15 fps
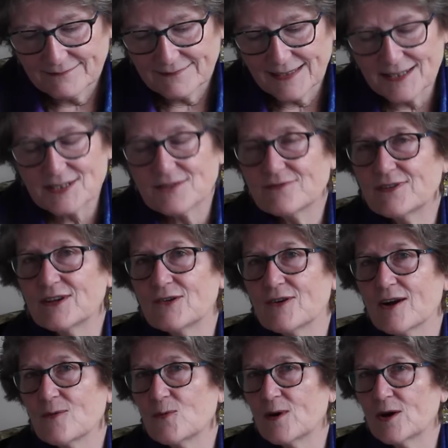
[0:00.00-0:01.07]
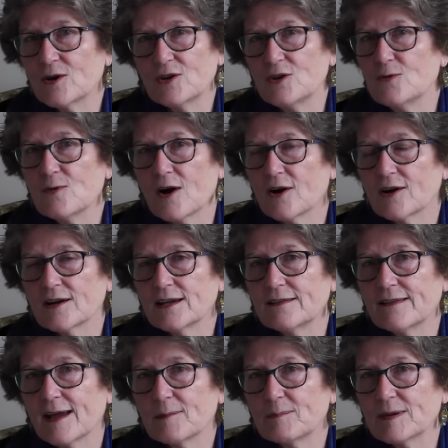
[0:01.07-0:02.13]
and to figure out where you are in
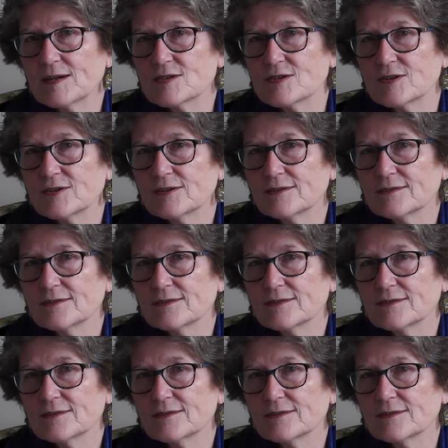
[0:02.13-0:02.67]
that picture.